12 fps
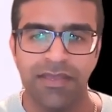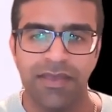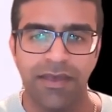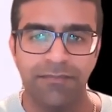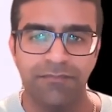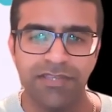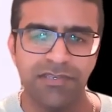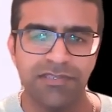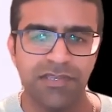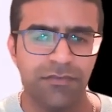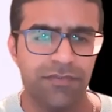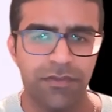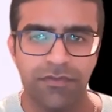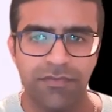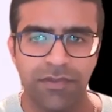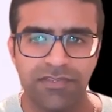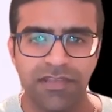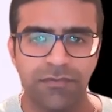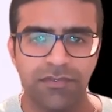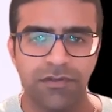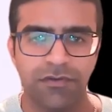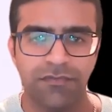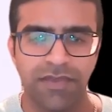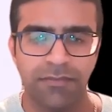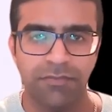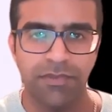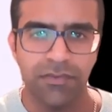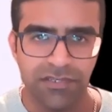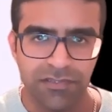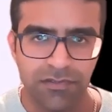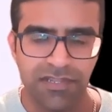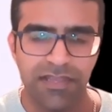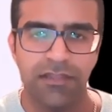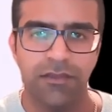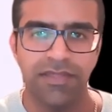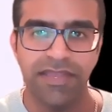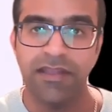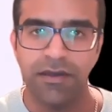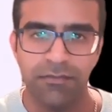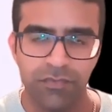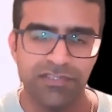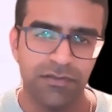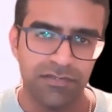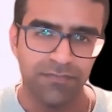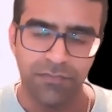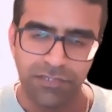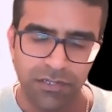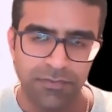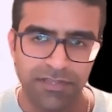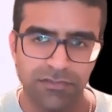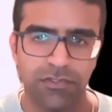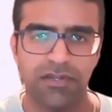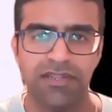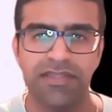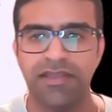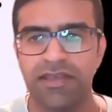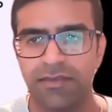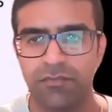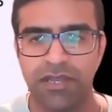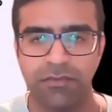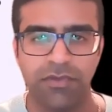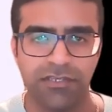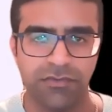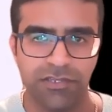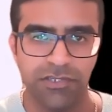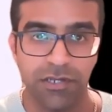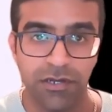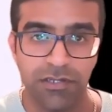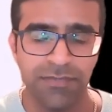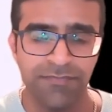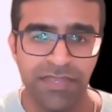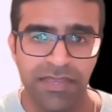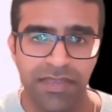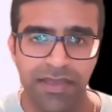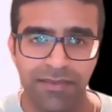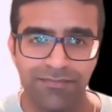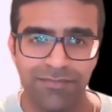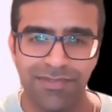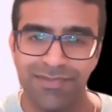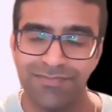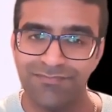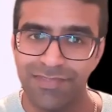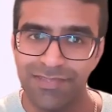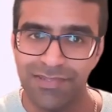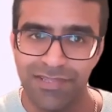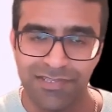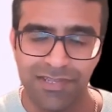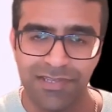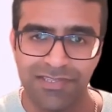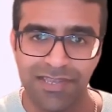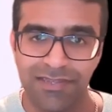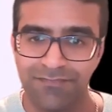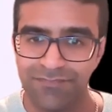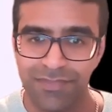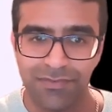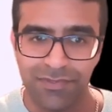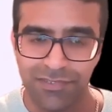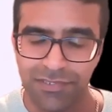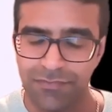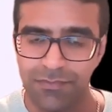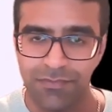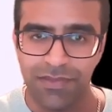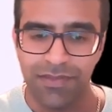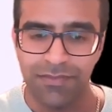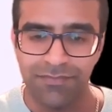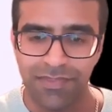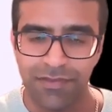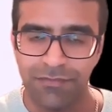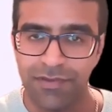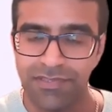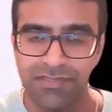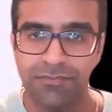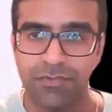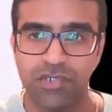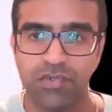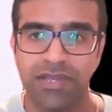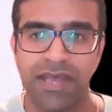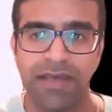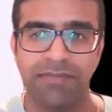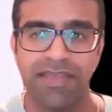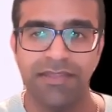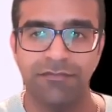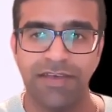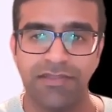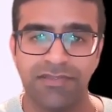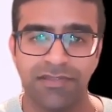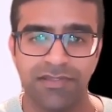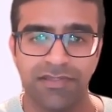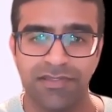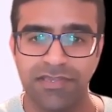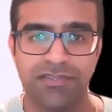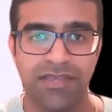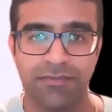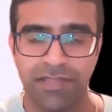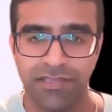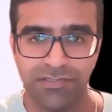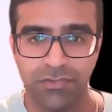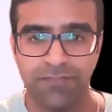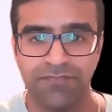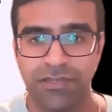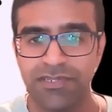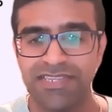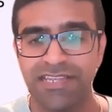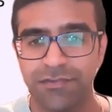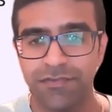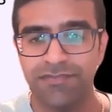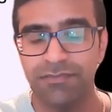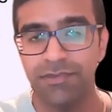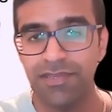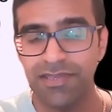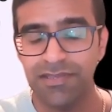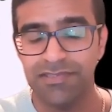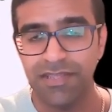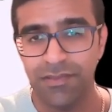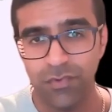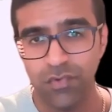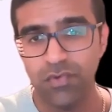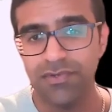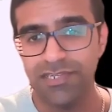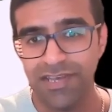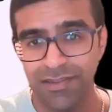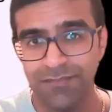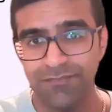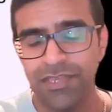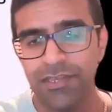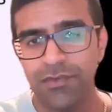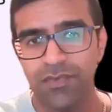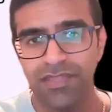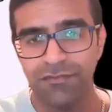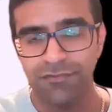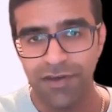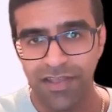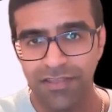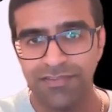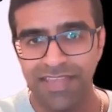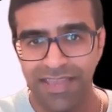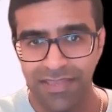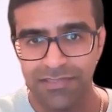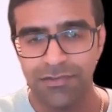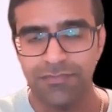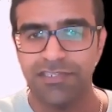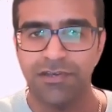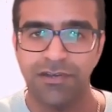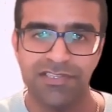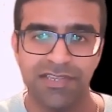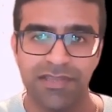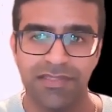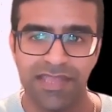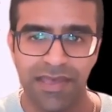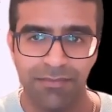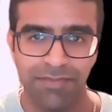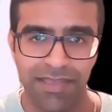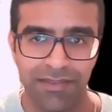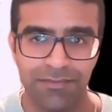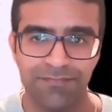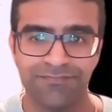But as you can see, there are various levels of booking results, let alone income results. Totally depends on your clinic, what kind of price range you charge. But this, like I said, was just from a very simple short campaign. In fact, each of them, like you saw, they got 10 to 15 bookings and they were all done within 5 days of starting the campaign.